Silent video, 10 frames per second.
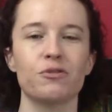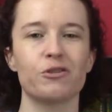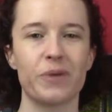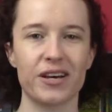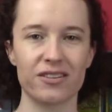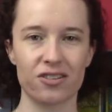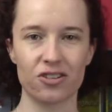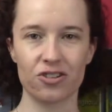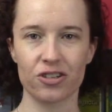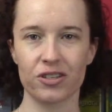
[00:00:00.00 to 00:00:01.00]
Budapest
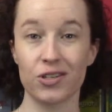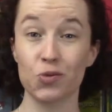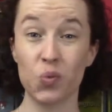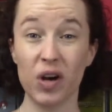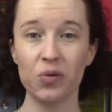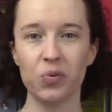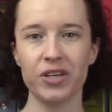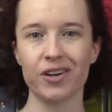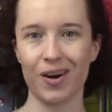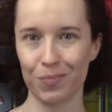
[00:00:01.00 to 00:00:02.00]
during this 1
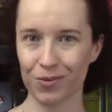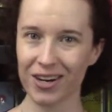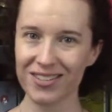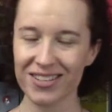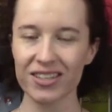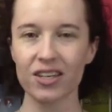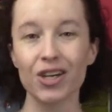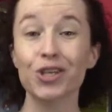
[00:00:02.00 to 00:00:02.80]
week uprising.